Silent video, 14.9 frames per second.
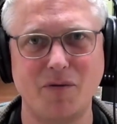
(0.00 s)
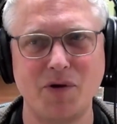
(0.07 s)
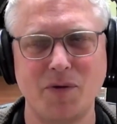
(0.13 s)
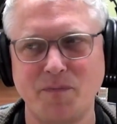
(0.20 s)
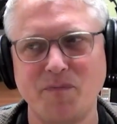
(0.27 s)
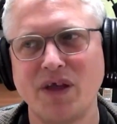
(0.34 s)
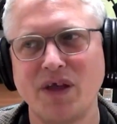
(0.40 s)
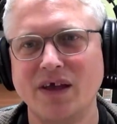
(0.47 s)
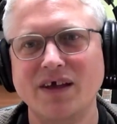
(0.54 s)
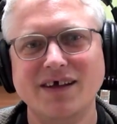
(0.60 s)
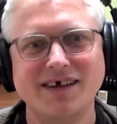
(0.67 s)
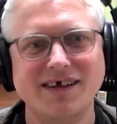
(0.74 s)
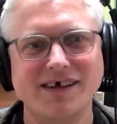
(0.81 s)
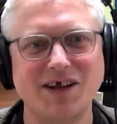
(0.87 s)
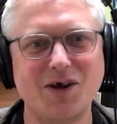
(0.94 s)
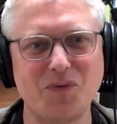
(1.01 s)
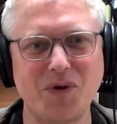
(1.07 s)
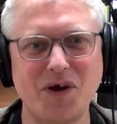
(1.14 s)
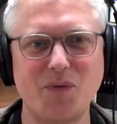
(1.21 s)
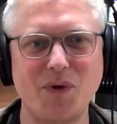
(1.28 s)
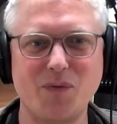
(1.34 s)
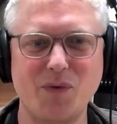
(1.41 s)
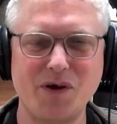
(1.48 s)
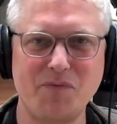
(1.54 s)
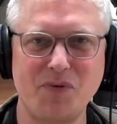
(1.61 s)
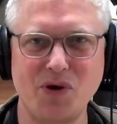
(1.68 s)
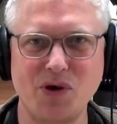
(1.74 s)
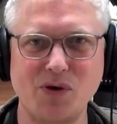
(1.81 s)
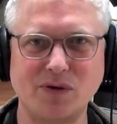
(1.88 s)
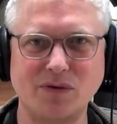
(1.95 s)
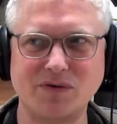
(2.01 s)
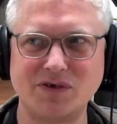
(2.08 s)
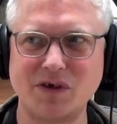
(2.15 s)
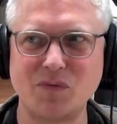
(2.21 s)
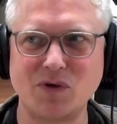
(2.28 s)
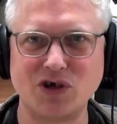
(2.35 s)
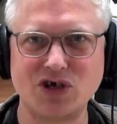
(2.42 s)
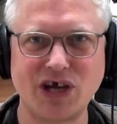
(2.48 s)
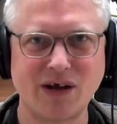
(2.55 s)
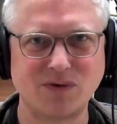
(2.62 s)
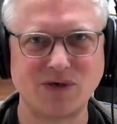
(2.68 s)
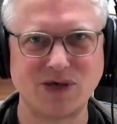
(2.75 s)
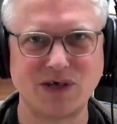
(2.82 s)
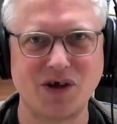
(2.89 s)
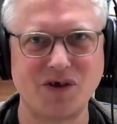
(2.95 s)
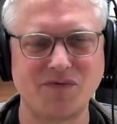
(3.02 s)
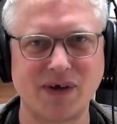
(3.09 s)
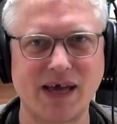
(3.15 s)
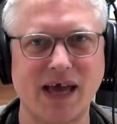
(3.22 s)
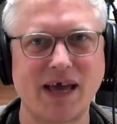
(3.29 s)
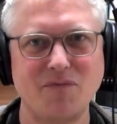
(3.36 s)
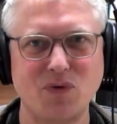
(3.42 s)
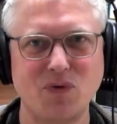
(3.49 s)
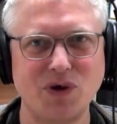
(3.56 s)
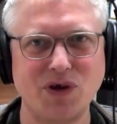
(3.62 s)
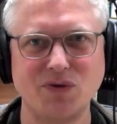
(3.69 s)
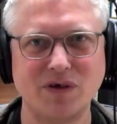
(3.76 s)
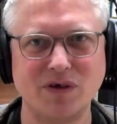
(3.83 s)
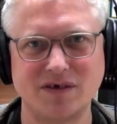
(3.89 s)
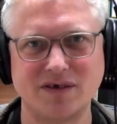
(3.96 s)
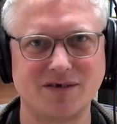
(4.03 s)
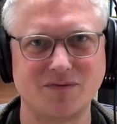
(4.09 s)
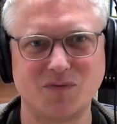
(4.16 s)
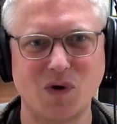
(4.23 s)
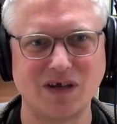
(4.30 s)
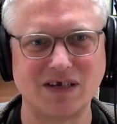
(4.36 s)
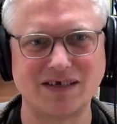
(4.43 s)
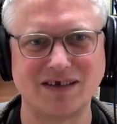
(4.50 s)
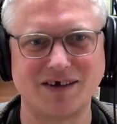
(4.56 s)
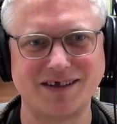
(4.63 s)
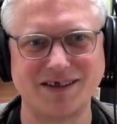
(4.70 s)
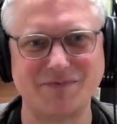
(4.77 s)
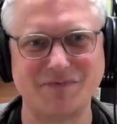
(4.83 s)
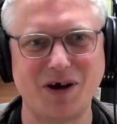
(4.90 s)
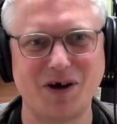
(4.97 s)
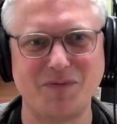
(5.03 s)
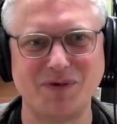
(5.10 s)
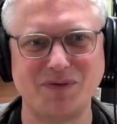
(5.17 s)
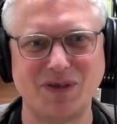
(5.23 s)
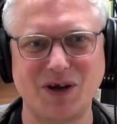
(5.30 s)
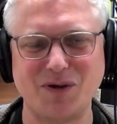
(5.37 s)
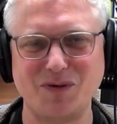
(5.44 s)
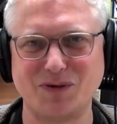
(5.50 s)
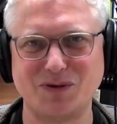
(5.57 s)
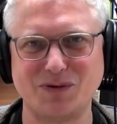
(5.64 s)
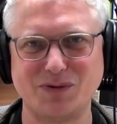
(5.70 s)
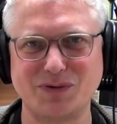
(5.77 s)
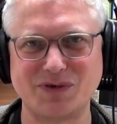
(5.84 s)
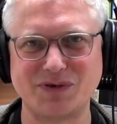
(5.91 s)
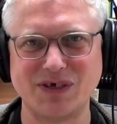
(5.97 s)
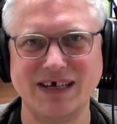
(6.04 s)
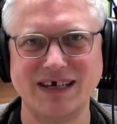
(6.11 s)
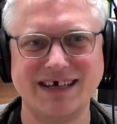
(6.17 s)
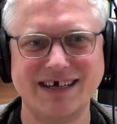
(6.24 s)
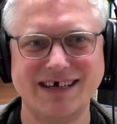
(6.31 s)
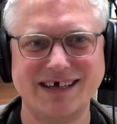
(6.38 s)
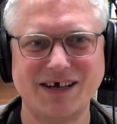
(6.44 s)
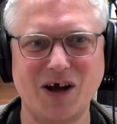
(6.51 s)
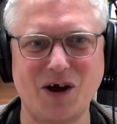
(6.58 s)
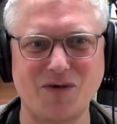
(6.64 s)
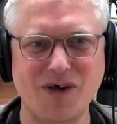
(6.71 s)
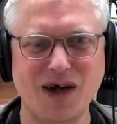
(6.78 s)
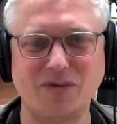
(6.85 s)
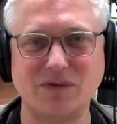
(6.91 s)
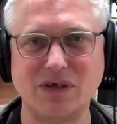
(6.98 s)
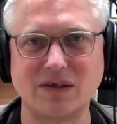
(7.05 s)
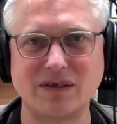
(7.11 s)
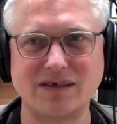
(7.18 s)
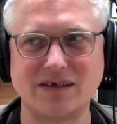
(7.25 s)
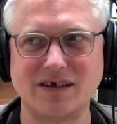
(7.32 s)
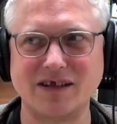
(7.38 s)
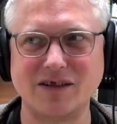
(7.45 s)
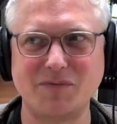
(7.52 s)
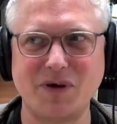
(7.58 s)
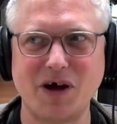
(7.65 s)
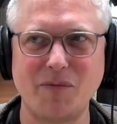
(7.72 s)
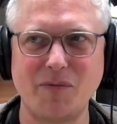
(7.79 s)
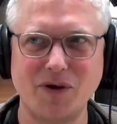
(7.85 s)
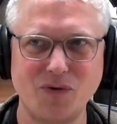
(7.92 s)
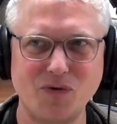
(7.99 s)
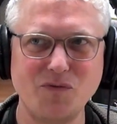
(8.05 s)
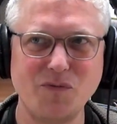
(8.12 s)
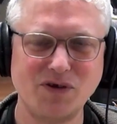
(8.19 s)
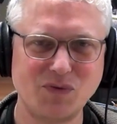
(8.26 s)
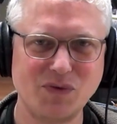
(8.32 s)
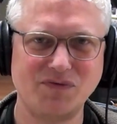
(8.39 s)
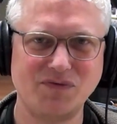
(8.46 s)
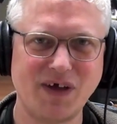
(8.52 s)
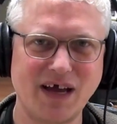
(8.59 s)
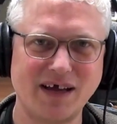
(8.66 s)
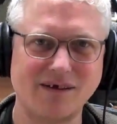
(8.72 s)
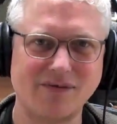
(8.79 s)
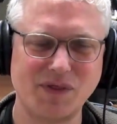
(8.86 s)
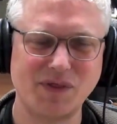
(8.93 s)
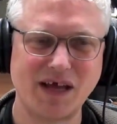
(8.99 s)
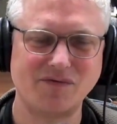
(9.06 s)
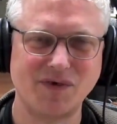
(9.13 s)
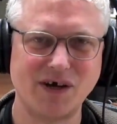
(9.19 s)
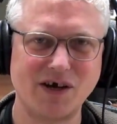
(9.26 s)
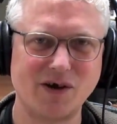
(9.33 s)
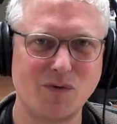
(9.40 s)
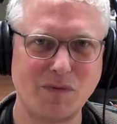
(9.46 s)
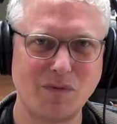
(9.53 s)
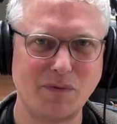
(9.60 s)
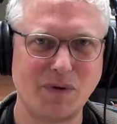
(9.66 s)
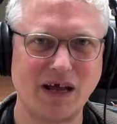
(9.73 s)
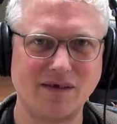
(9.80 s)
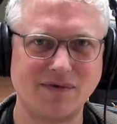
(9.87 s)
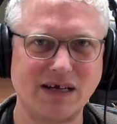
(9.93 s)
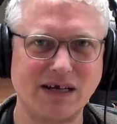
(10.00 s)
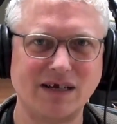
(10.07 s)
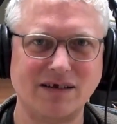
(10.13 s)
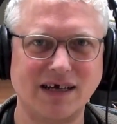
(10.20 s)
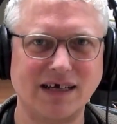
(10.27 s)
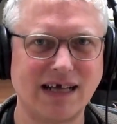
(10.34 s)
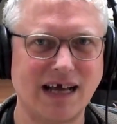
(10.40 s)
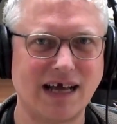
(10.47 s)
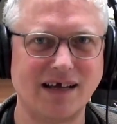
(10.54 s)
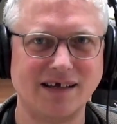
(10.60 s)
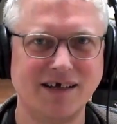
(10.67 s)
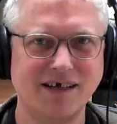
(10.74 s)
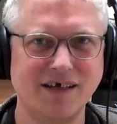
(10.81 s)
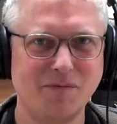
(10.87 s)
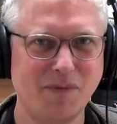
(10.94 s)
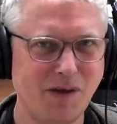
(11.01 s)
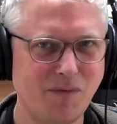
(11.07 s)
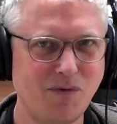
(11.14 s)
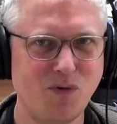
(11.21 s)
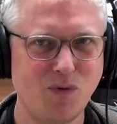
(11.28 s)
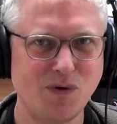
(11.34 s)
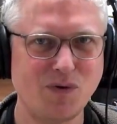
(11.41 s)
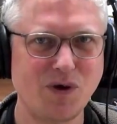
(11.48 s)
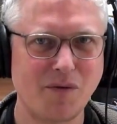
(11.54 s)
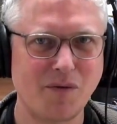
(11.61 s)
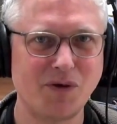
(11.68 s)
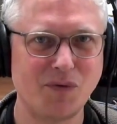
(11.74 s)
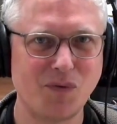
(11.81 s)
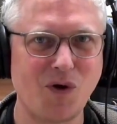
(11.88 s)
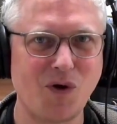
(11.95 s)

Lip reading: Where we're putting on someone shouting over Game Boy noises one side of the pub, and the locals are around the other side of the pub. And almost without fail, when we play a venue like that, people will come and watch, and it makes them